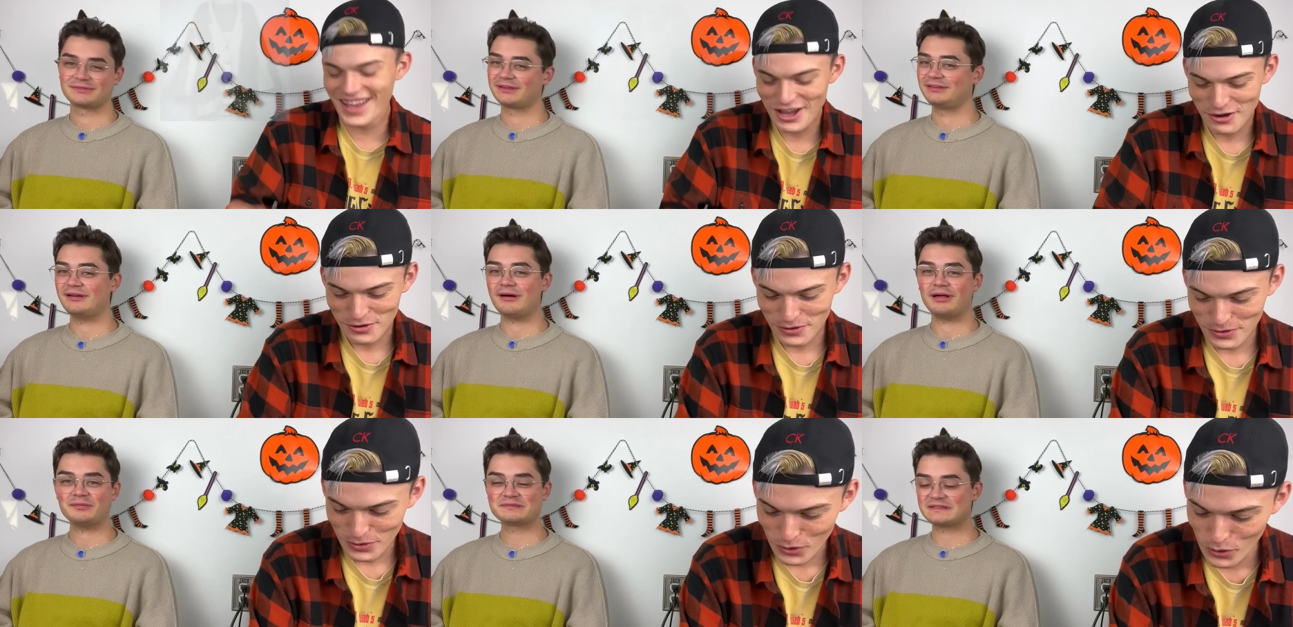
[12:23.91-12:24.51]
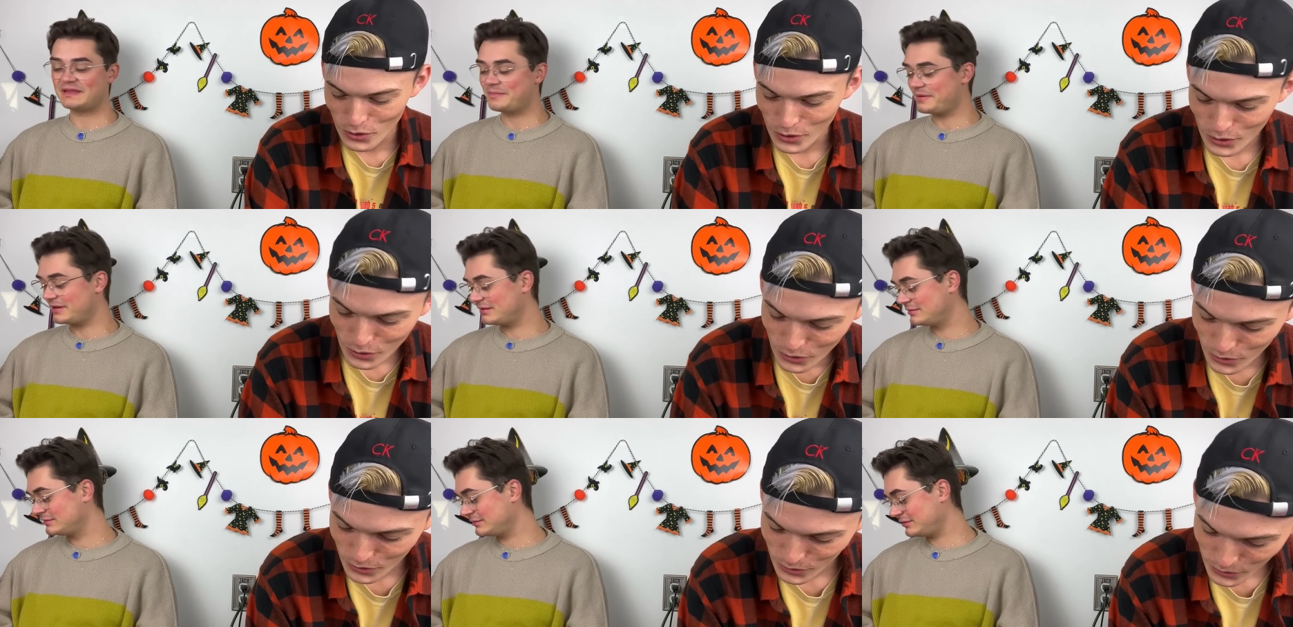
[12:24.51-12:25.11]
Speaker 1: Y'all, I'm
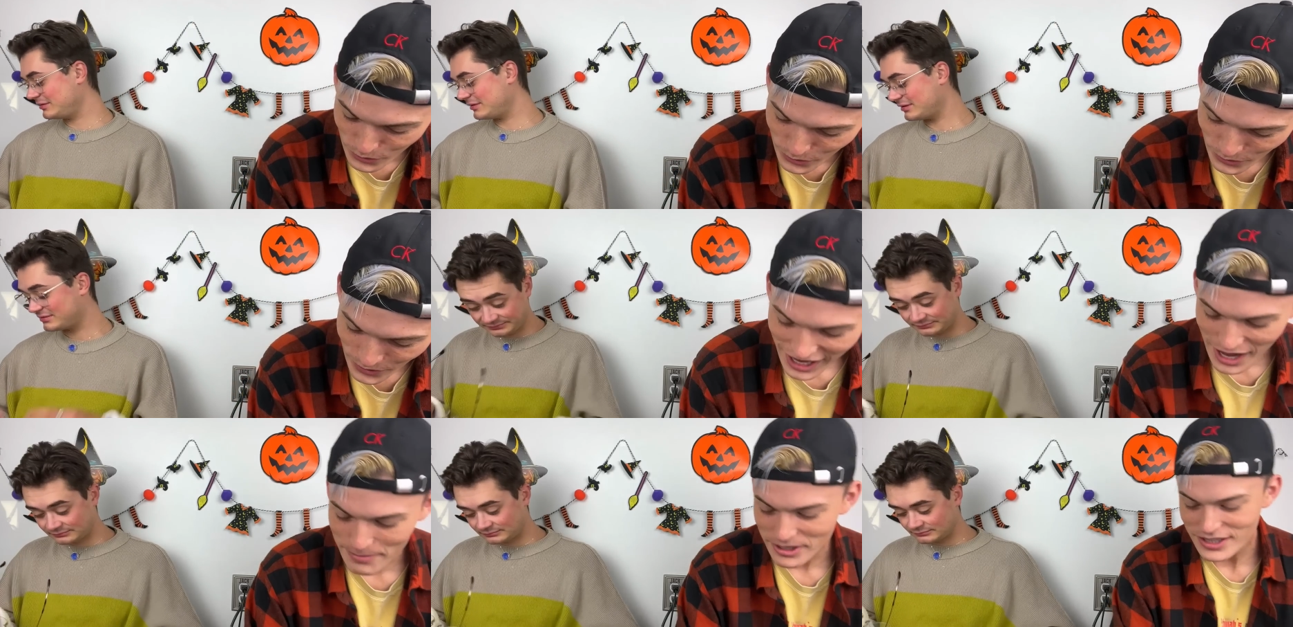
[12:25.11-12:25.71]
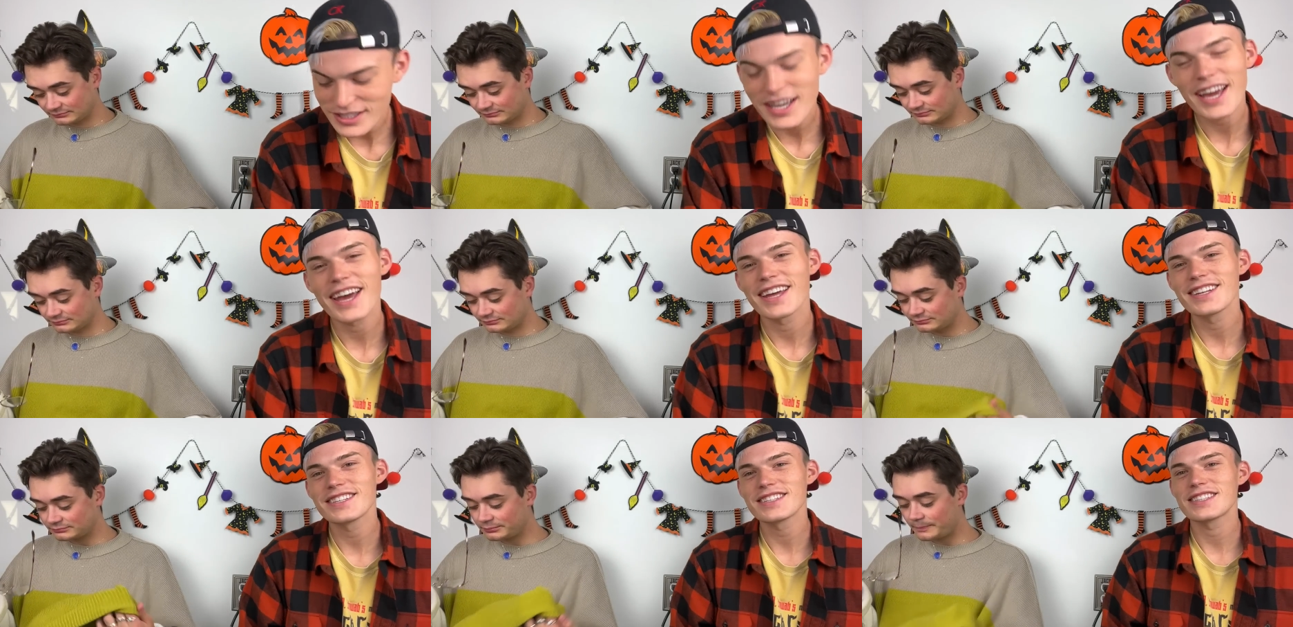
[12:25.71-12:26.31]
slipping. I'm at
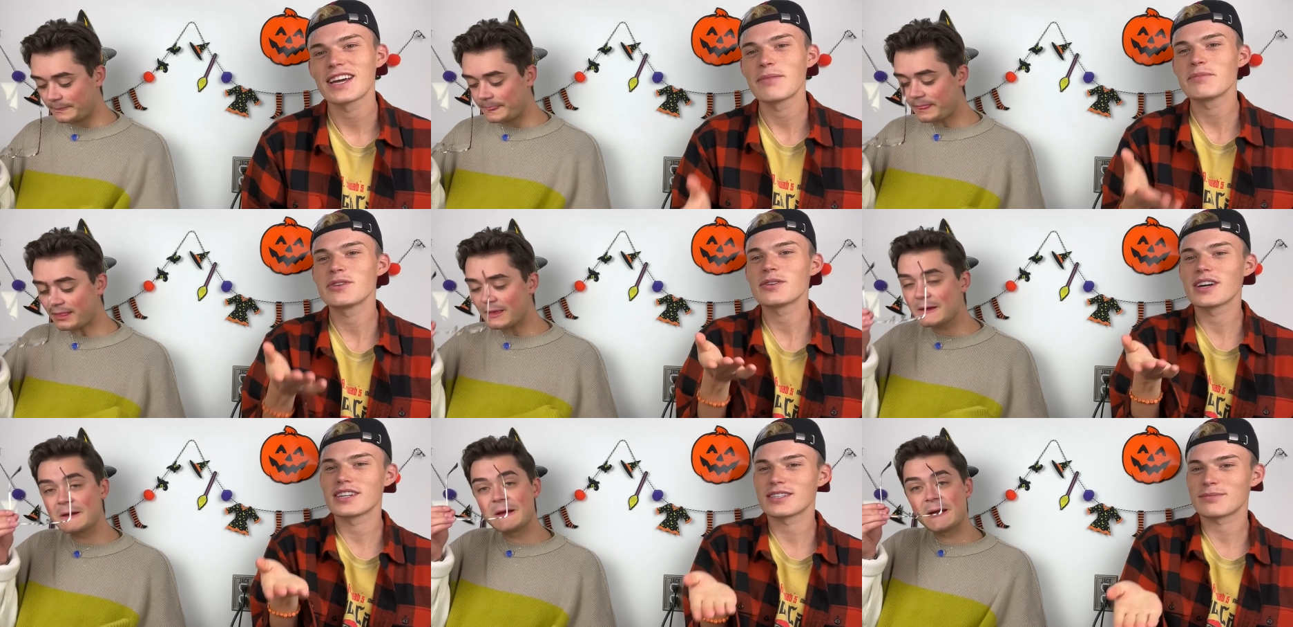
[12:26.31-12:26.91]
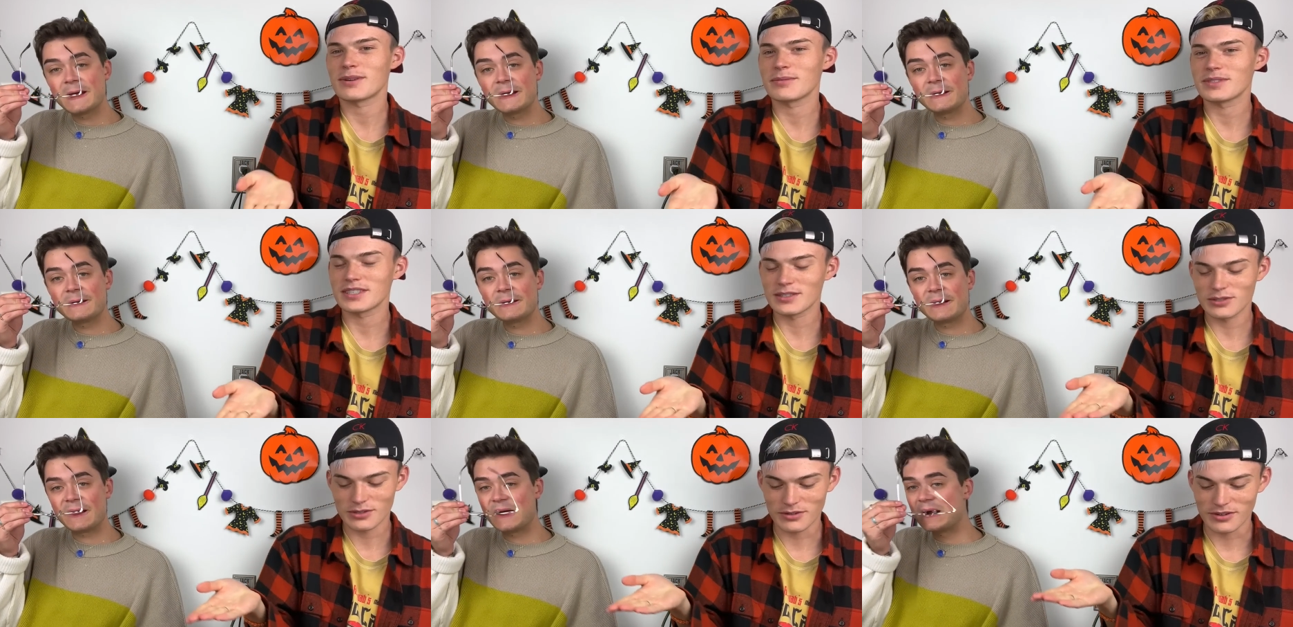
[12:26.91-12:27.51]
10. I mean, you guys probably
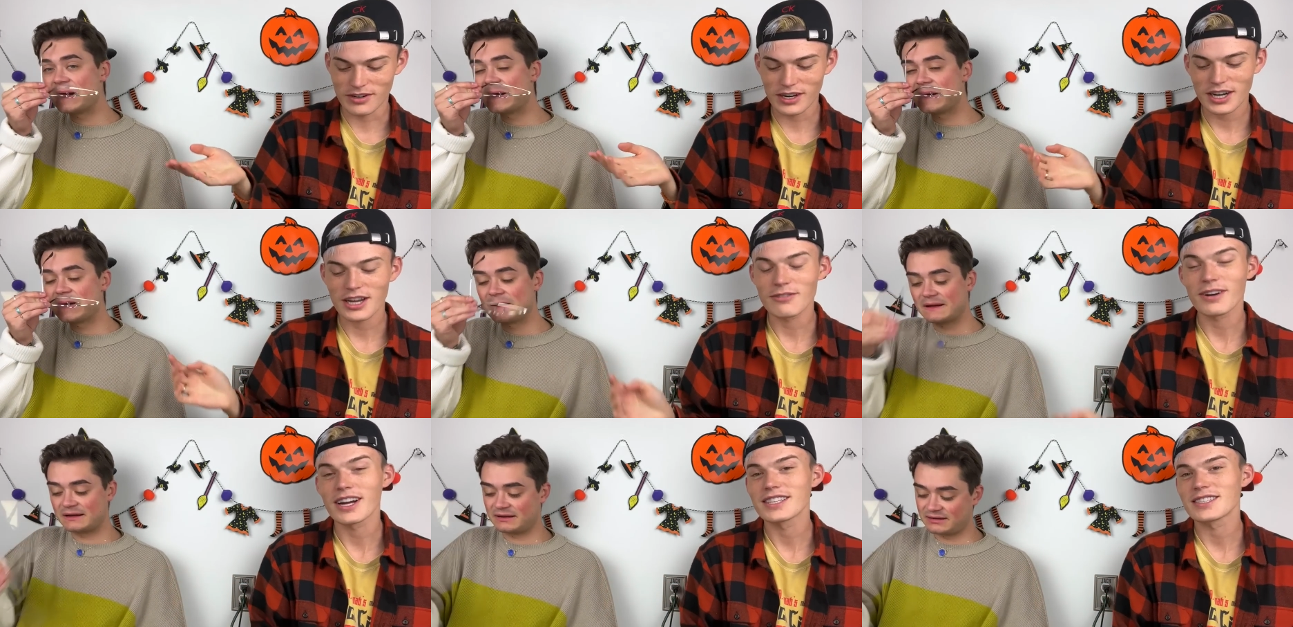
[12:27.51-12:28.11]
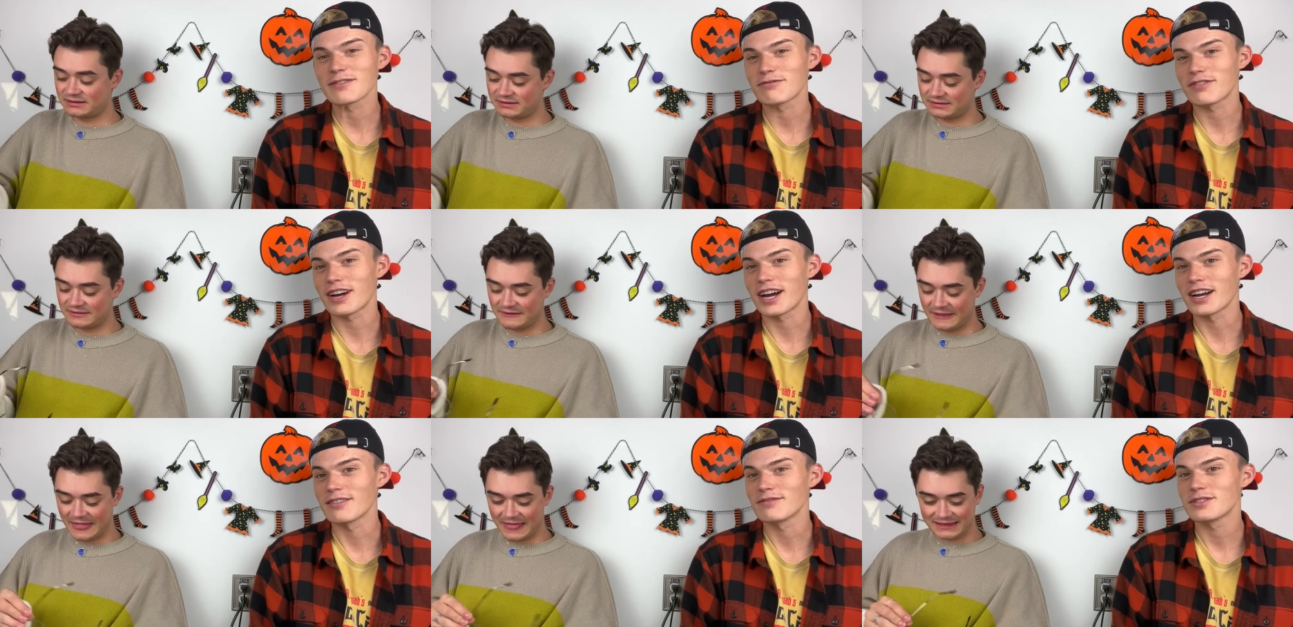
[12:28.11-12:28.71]
see the score. And Ryan's at
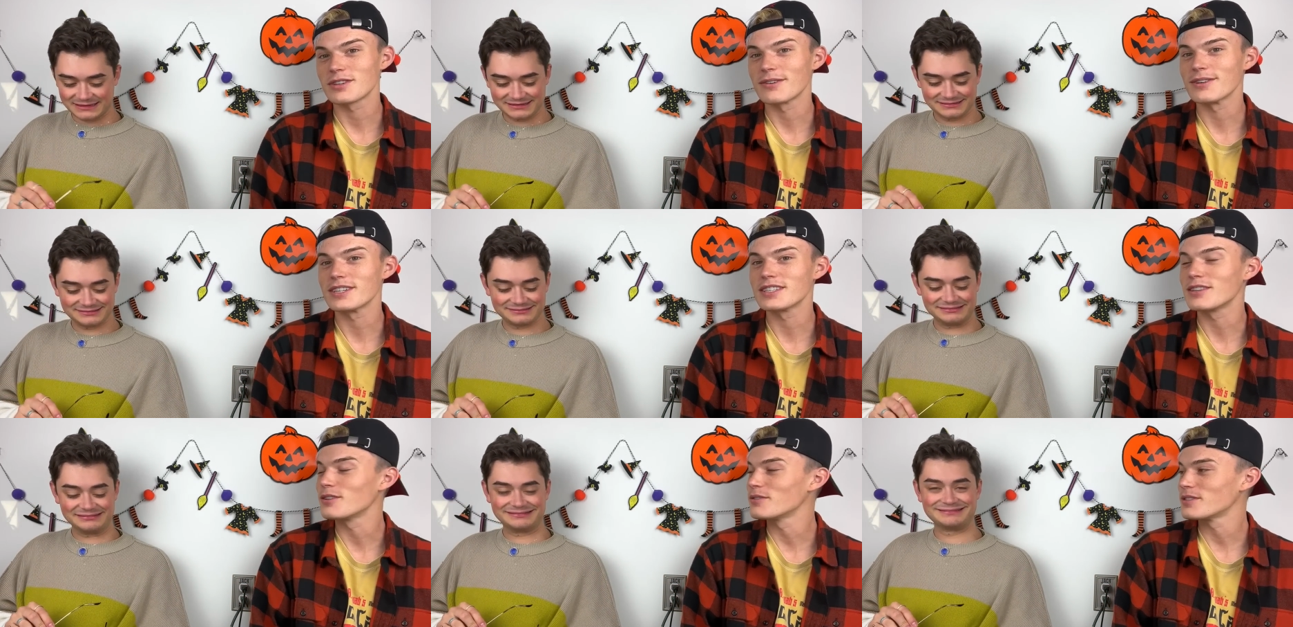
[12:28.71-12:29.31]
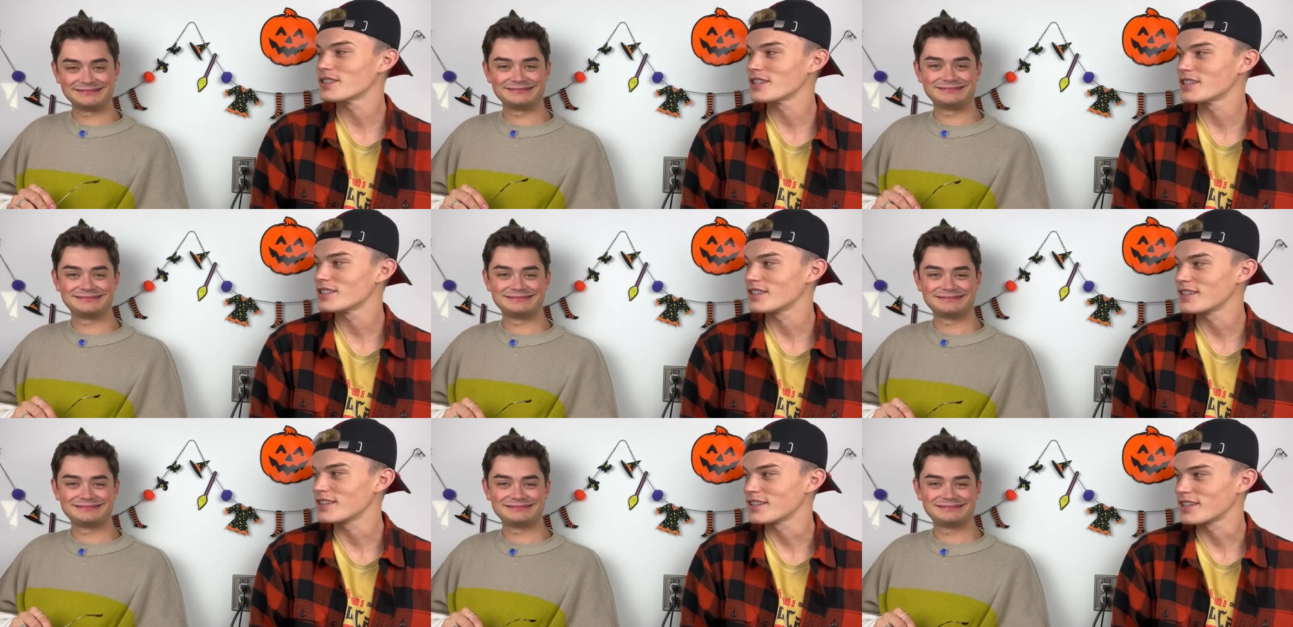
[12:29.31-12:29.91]
5, so he's losing
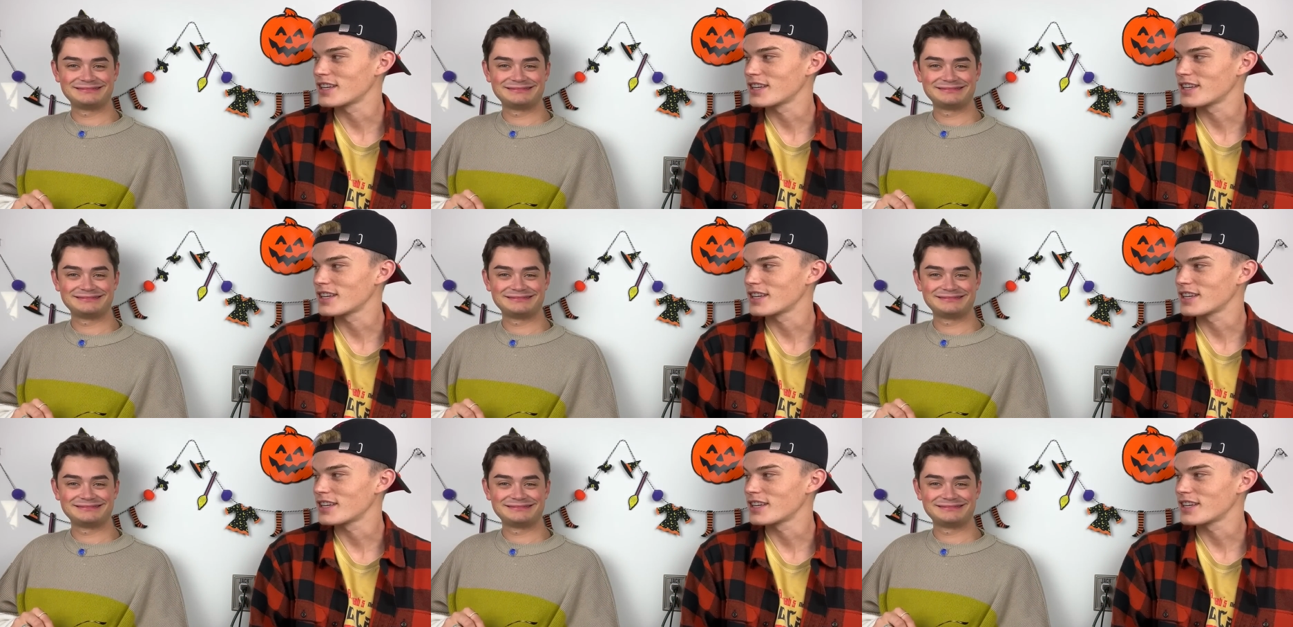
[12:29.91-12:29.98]
his little